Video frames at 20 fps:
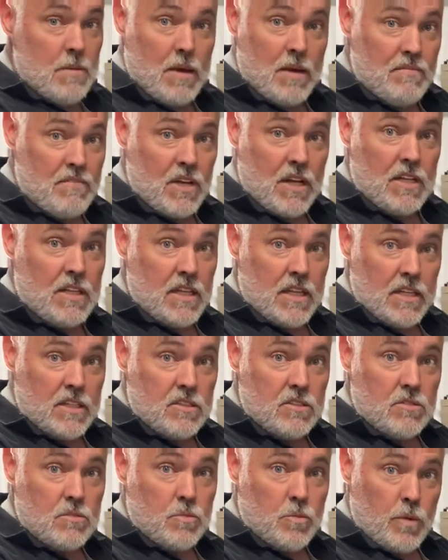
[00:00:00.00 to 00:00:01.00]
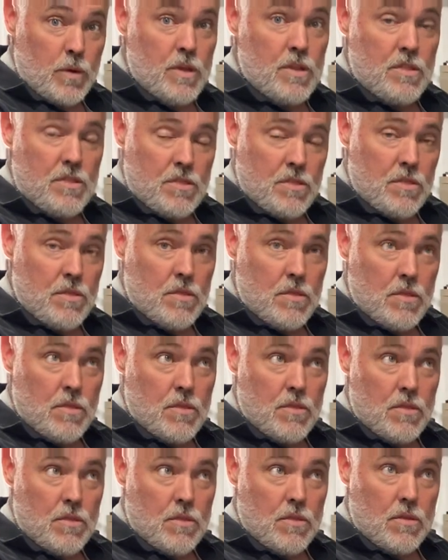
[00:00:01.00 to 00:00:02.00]
I've done this with
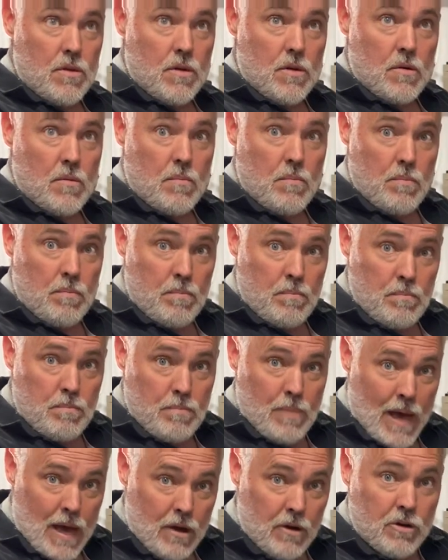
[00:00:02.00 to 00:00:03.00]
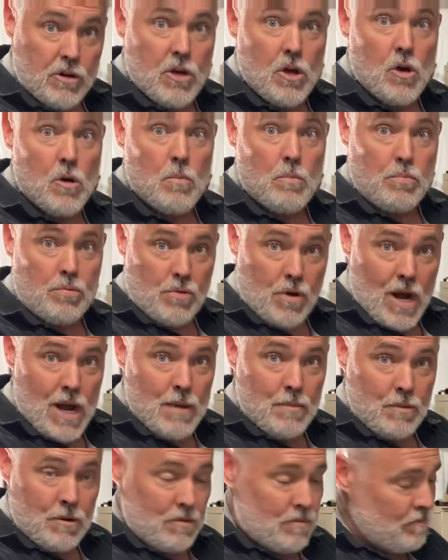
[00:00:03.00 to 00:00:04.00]
powder coat
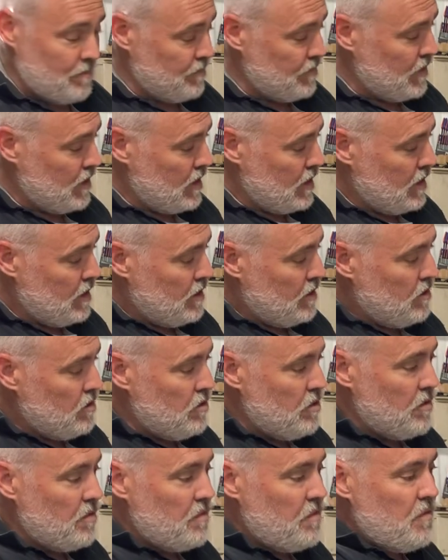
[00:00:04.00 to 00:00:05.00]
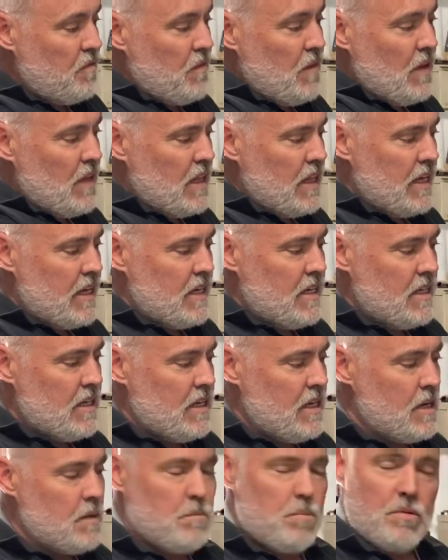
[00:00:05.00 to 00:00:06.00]
primer to fill in
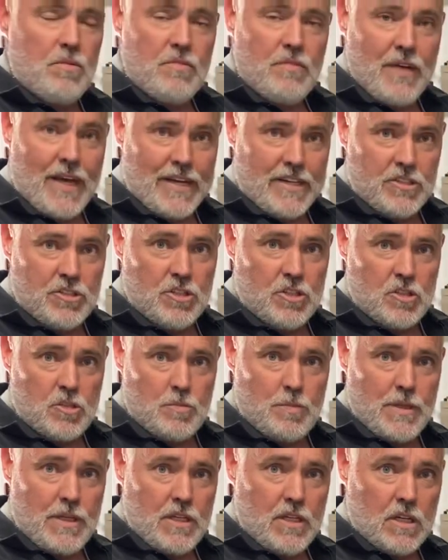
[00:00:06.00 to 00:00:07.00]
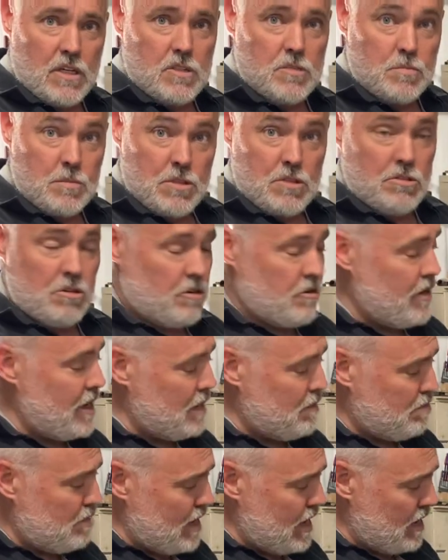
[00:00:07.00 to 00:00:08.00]
the imperfections, because Mr.
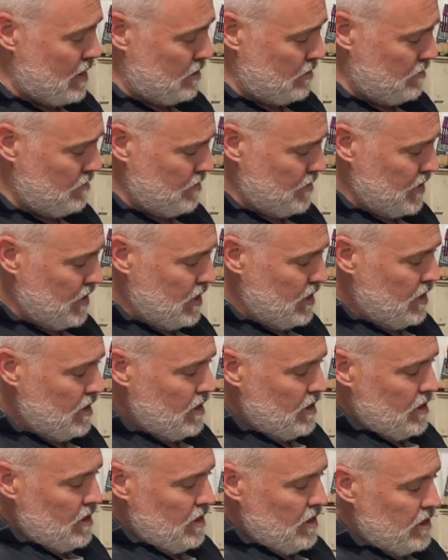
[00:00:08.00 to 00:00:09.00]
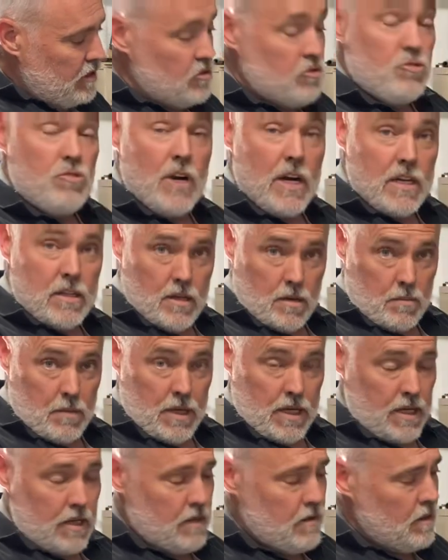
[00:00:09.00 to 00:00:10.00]
Greg Brown instructed
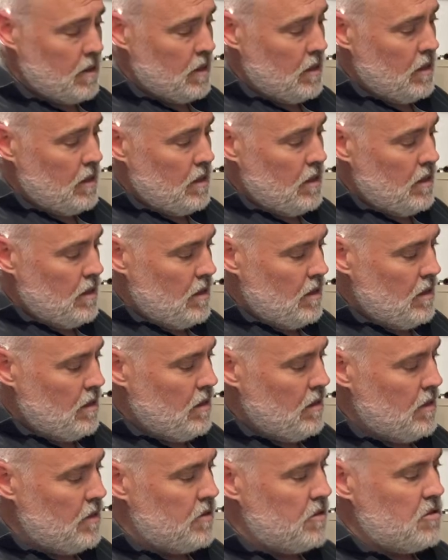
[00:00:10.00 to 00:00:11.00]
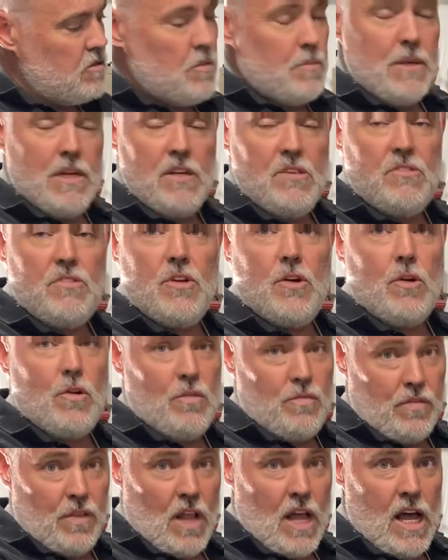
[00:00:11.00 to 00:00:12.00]
me there is to be 0
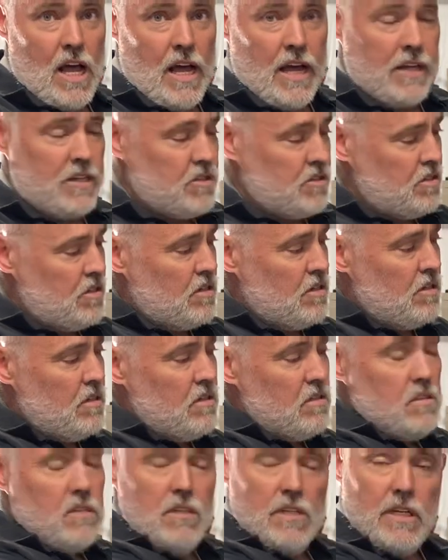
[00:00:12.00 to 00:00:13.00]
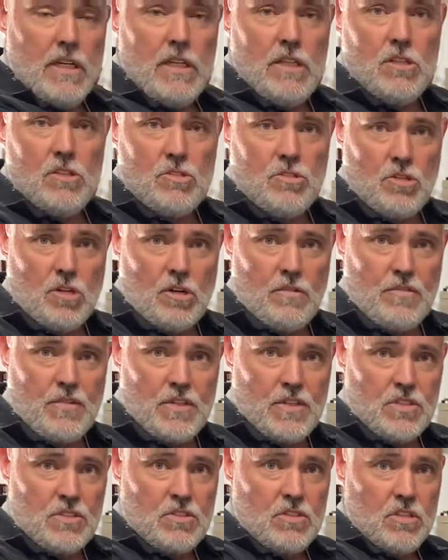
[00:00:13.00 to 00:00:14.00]
flaws in the
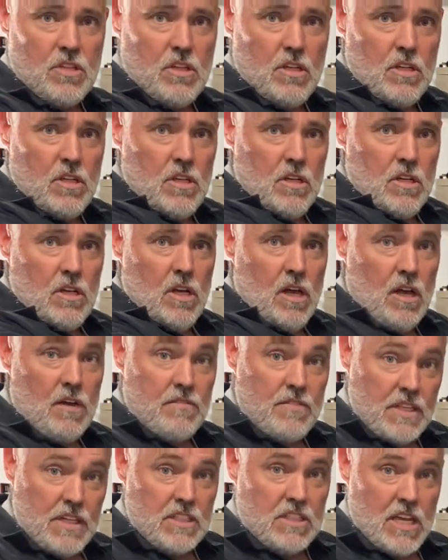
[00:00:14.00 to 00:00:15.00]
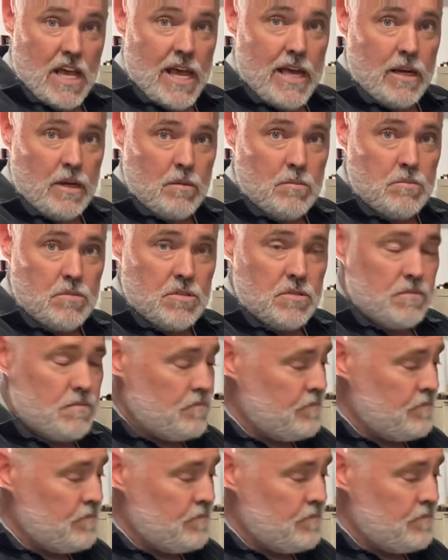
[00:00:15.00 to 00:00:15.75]
surface of these items.